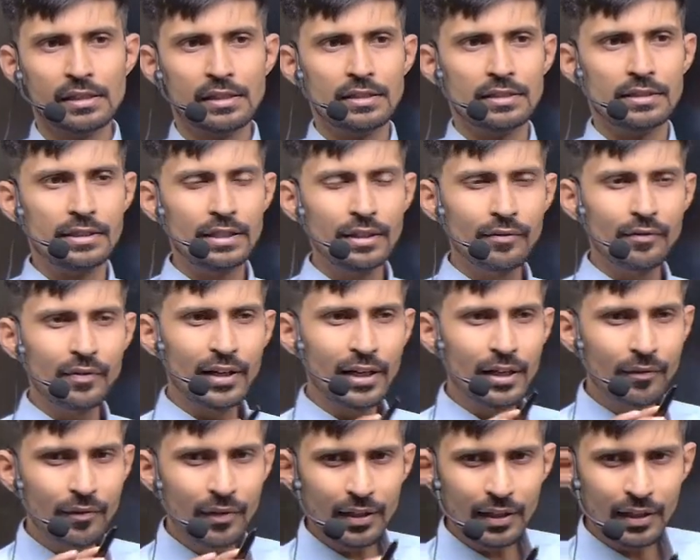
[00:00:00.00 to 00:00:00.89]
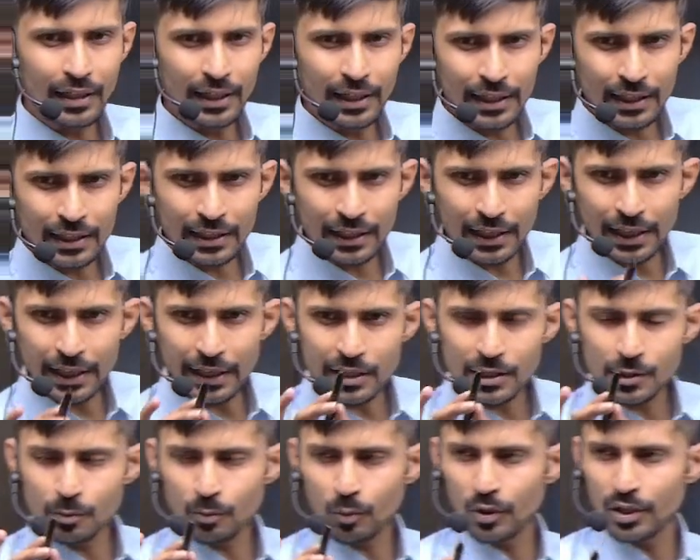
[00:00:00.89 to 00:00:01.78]
See, whenever any
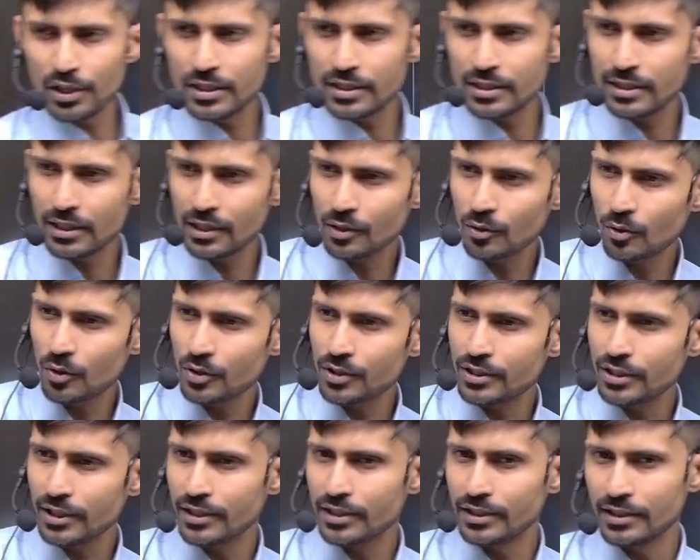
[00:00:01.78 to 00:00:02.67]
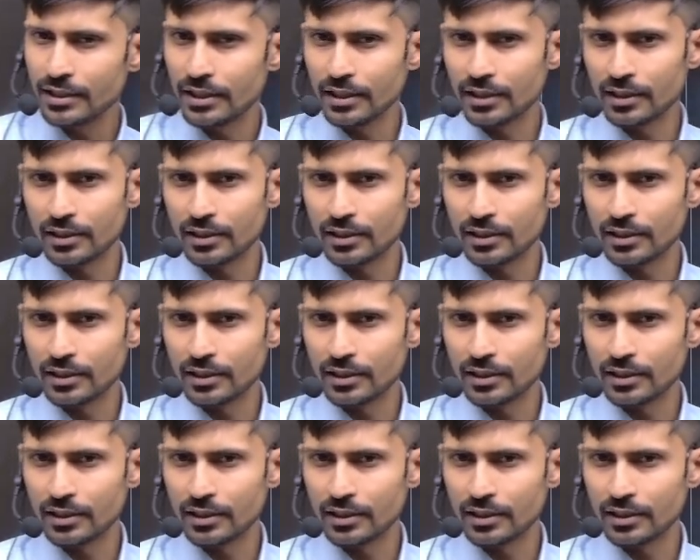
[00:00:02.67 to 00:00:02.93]
exponential question is there.